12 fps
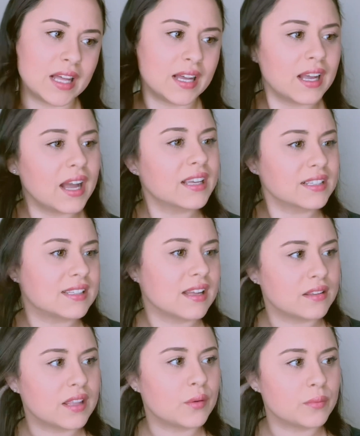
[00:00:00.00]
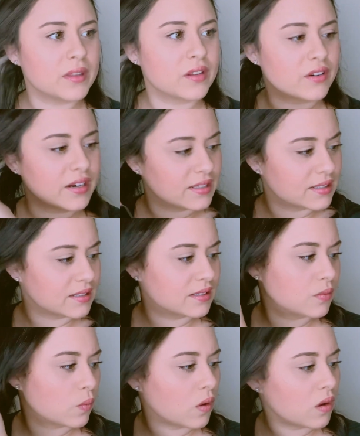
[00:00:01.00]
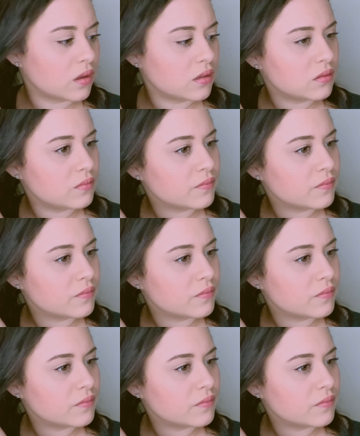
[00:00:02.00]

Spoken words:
I guess that would be the craziest one.